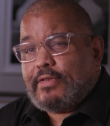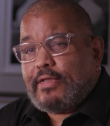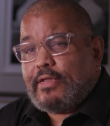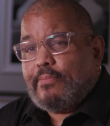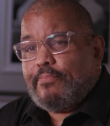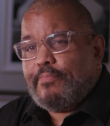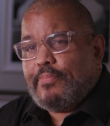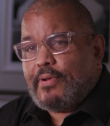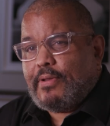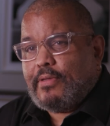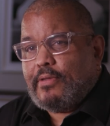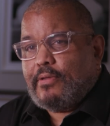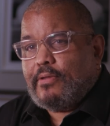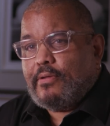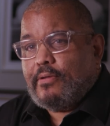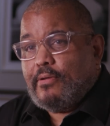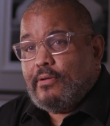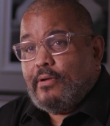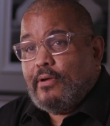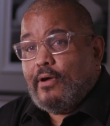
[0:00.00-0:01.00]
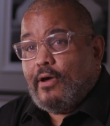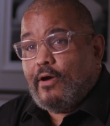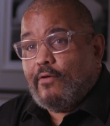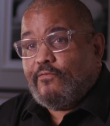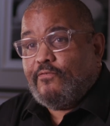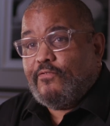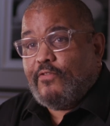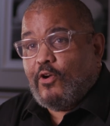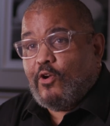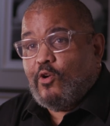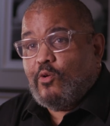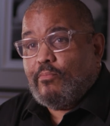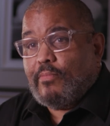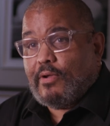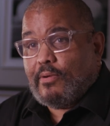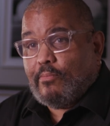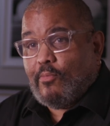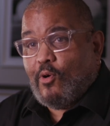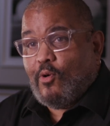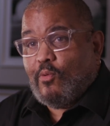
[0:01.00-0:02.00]
deeply
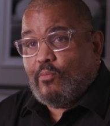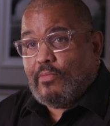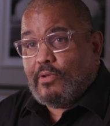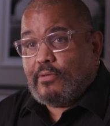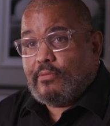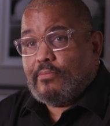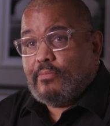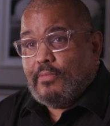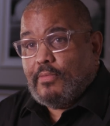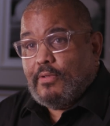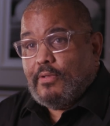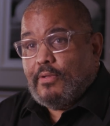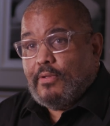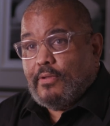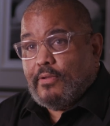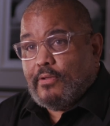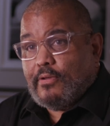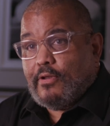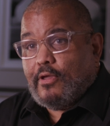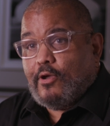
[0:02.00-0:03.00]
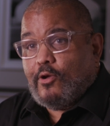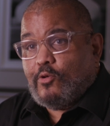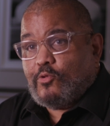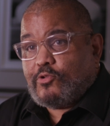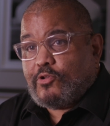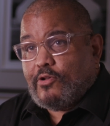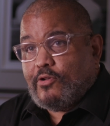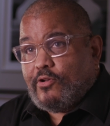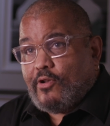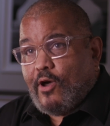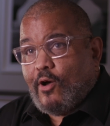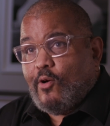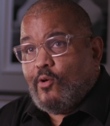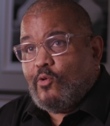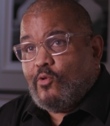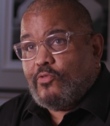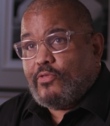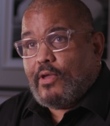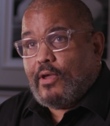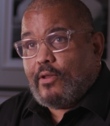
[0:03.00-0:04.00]
affirming moment, you know, to
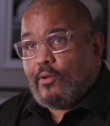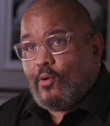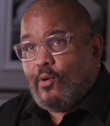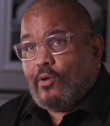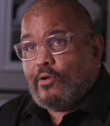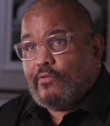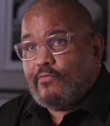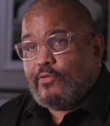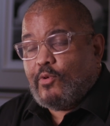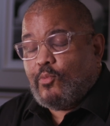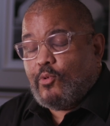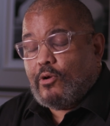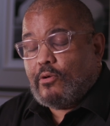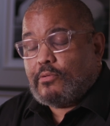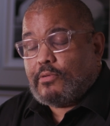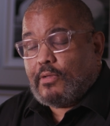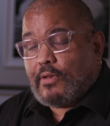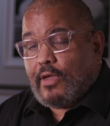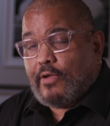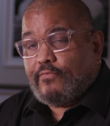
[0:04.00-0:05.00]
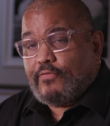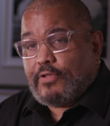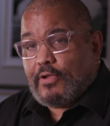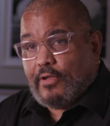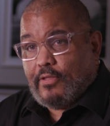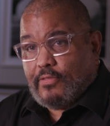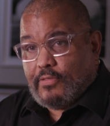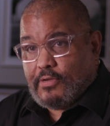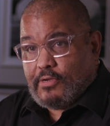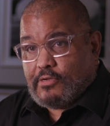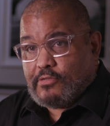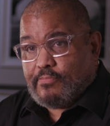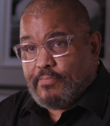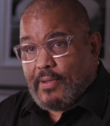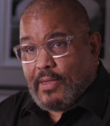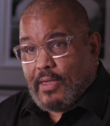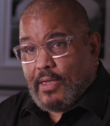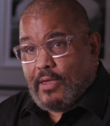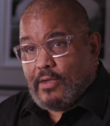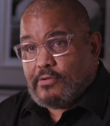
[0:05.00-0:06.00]
know that all of the work that I've done these
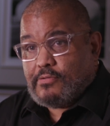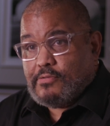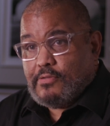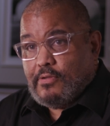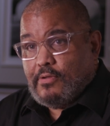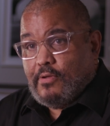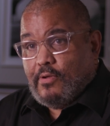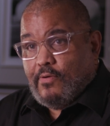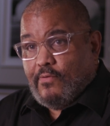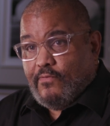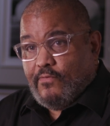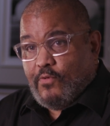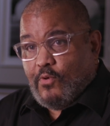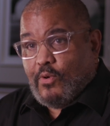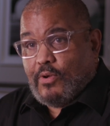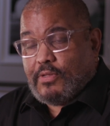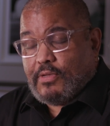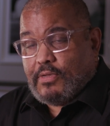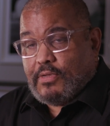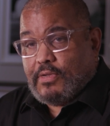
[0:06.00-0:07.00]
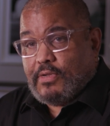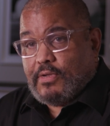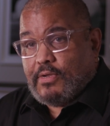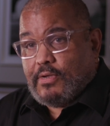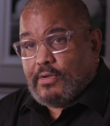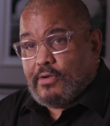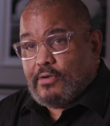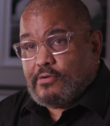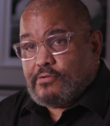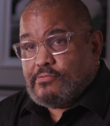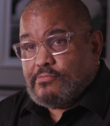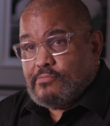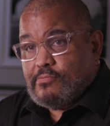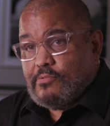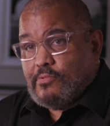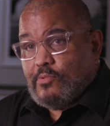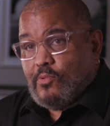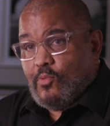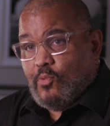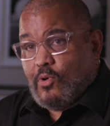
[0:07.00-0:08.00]
past 40 years
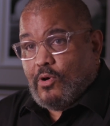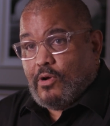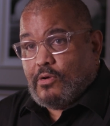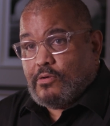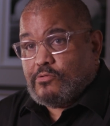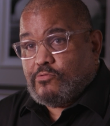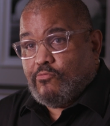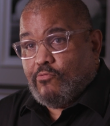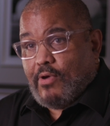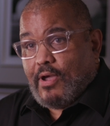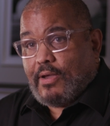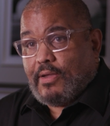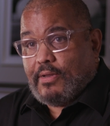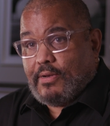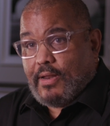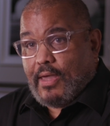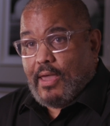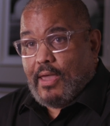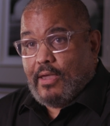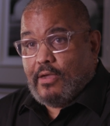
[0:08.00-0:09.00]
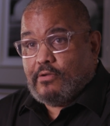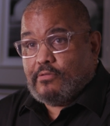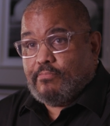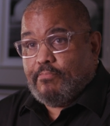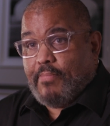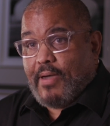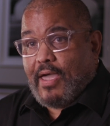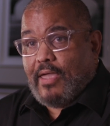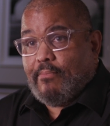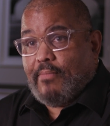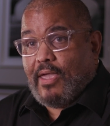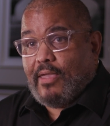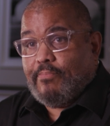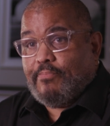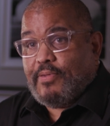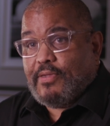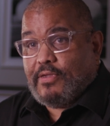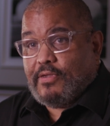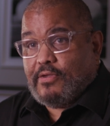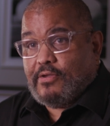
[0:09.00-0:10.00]
was recognized by my
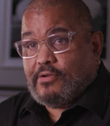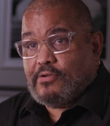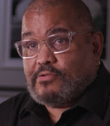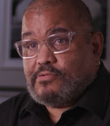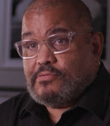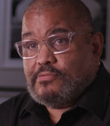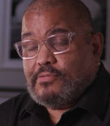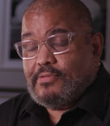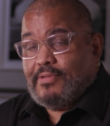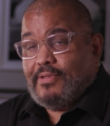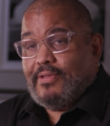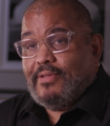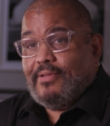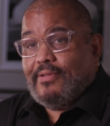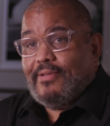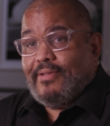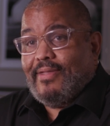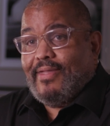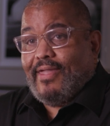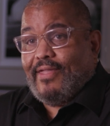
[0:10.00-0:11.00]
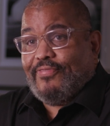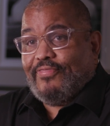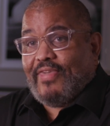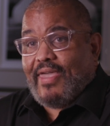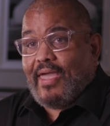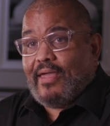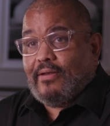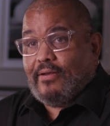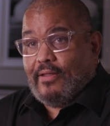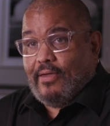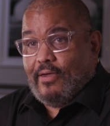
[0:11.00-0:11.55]
peers at that